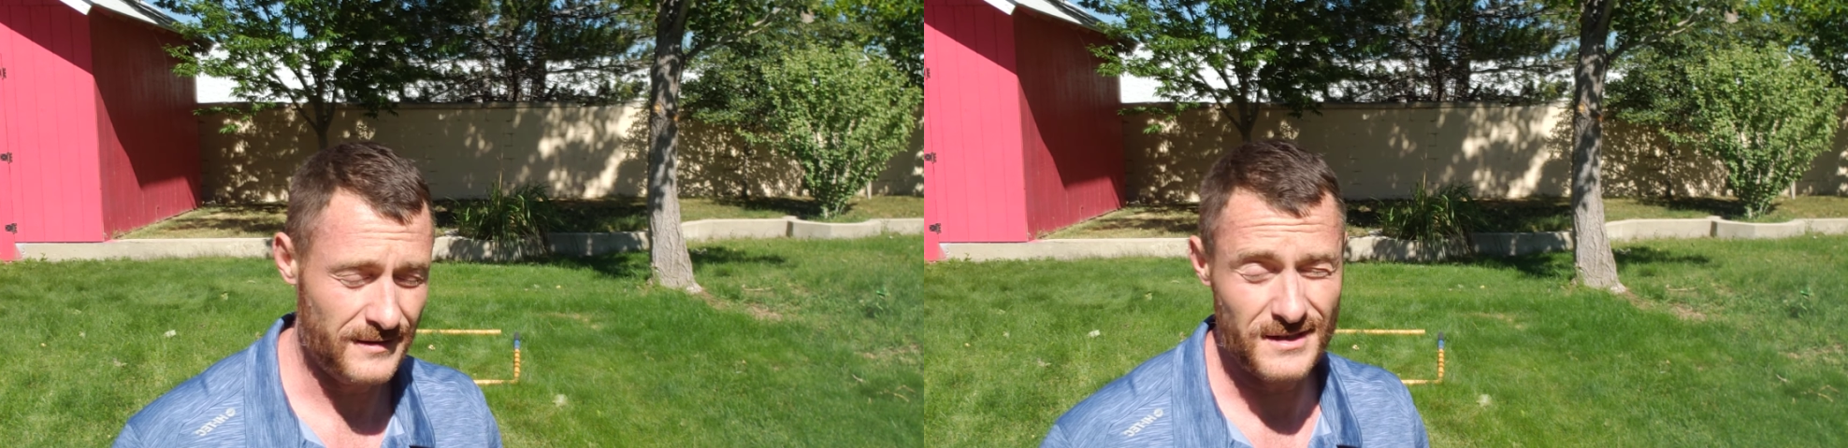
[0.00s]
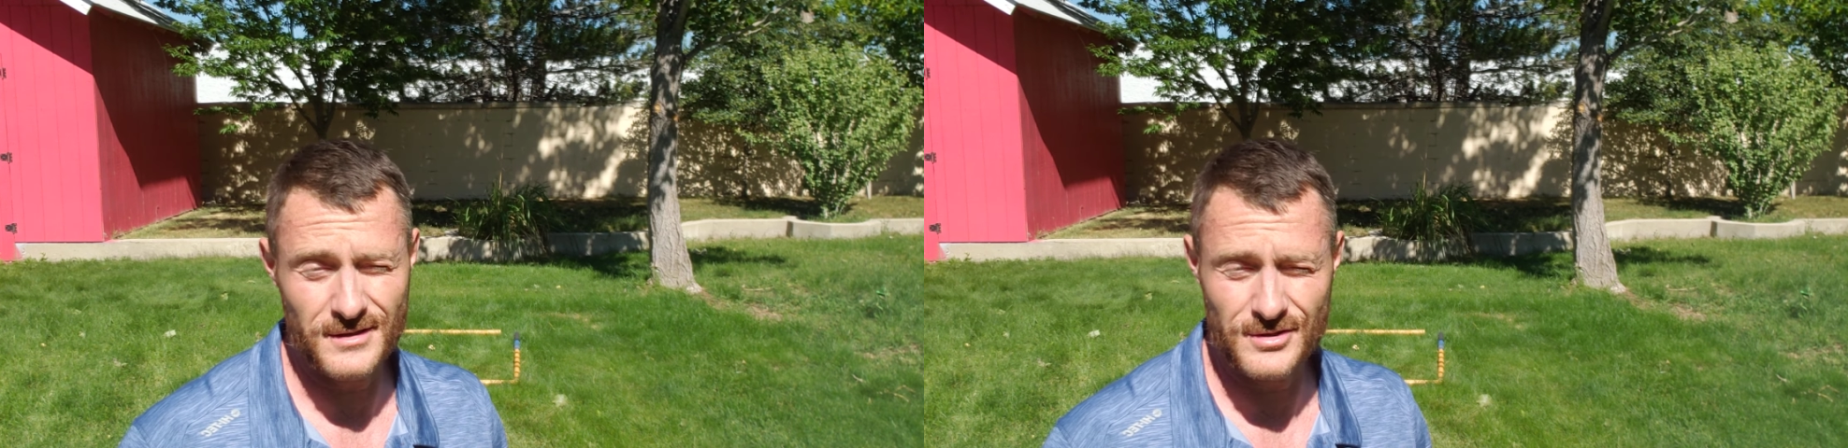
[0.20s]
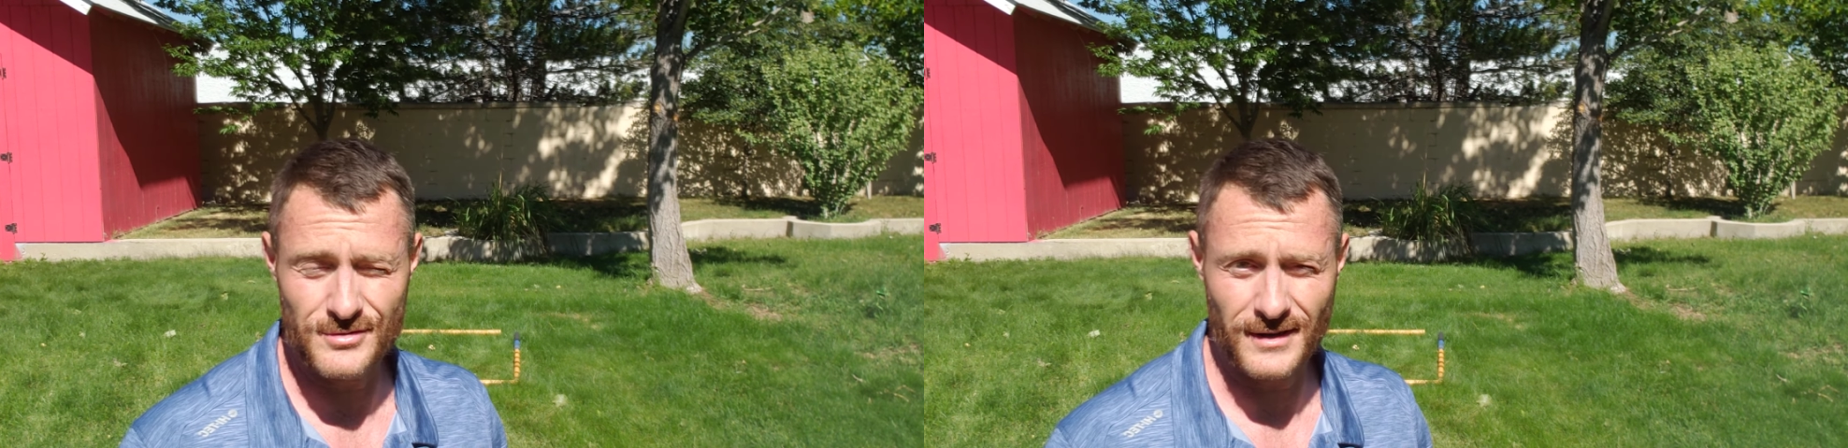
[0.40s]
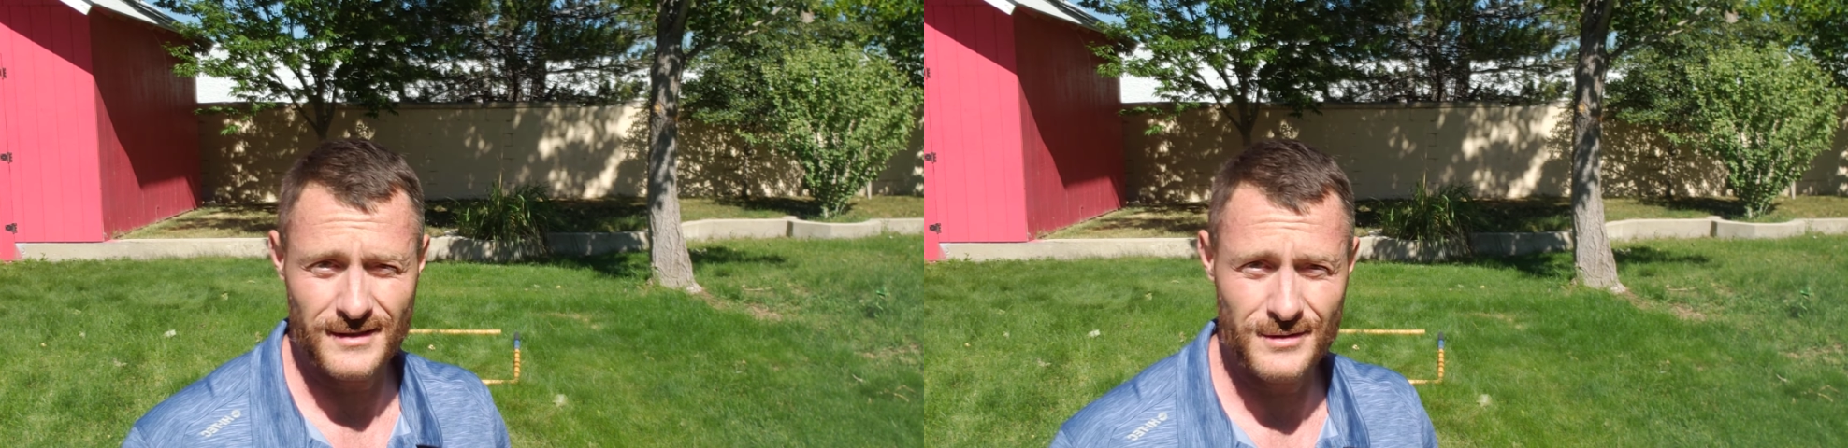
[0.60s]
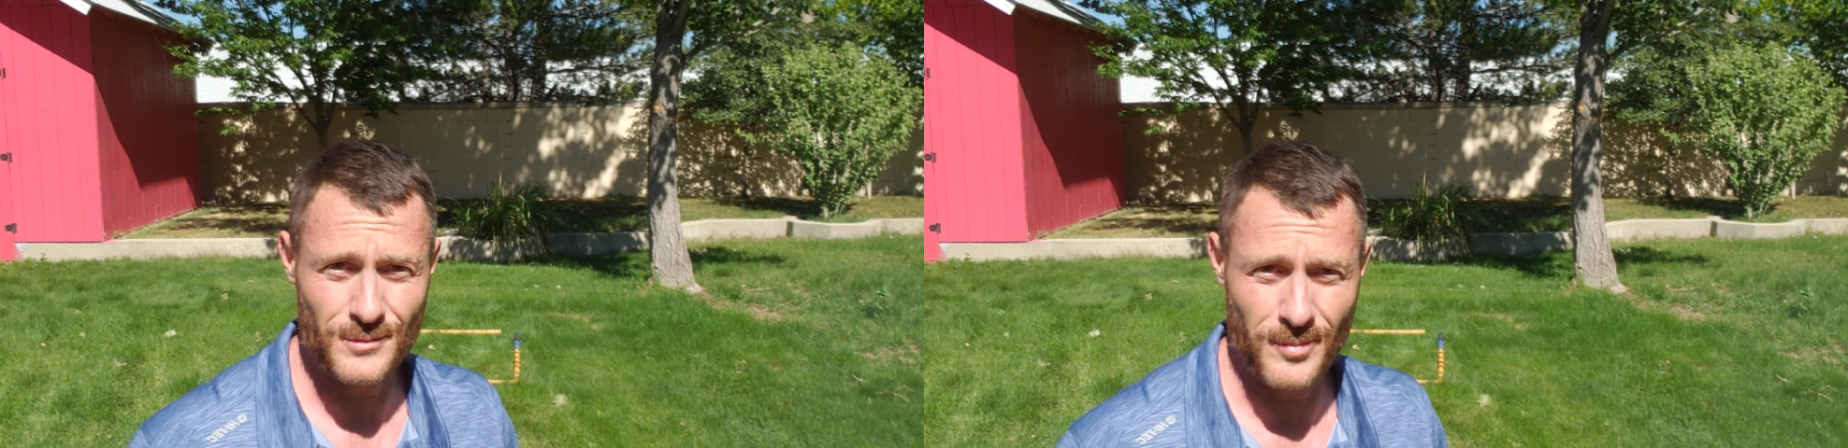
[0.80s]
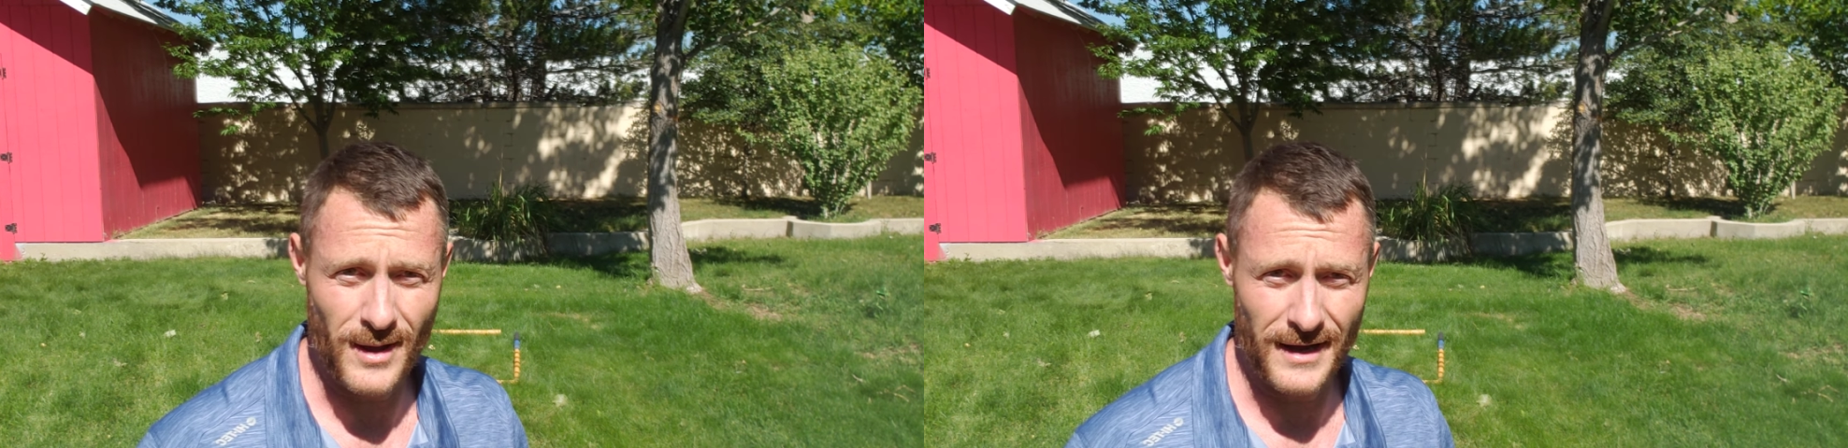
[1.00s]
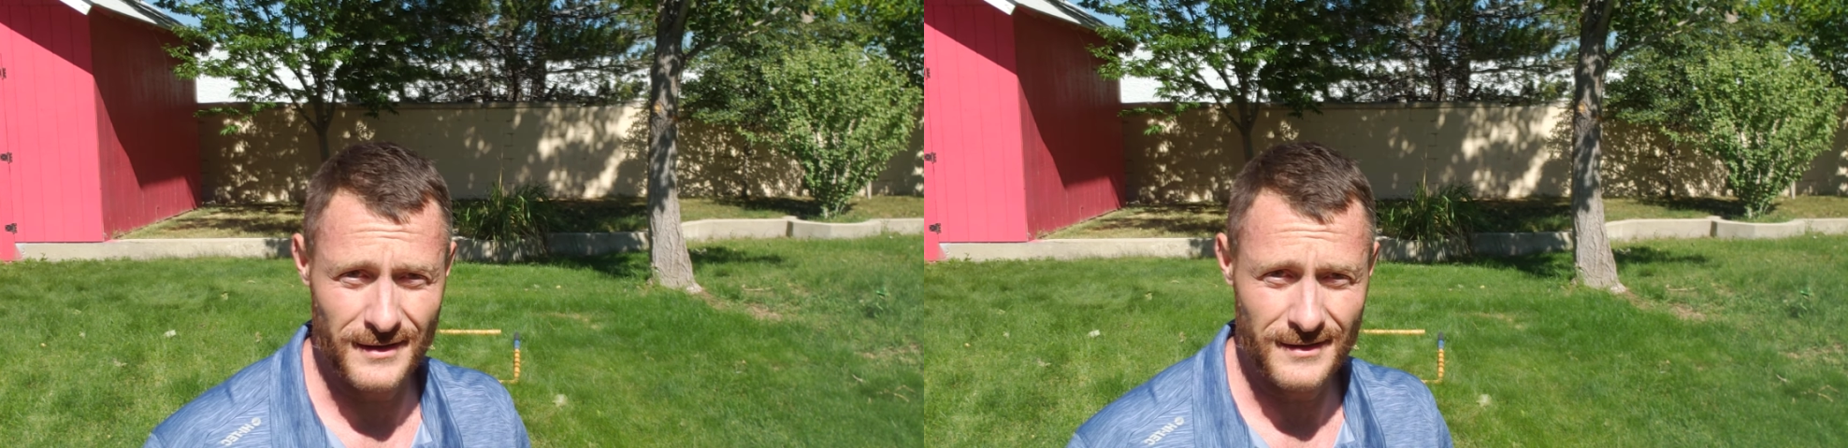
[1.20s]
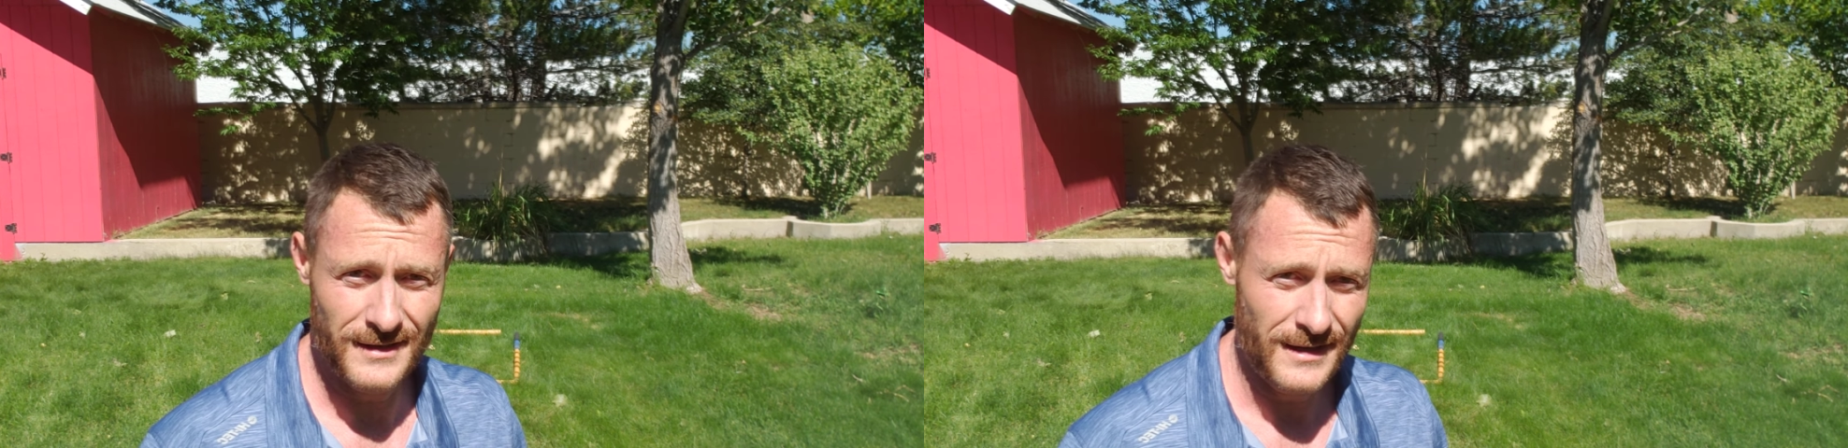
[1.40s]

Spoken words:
deconstructed to apply to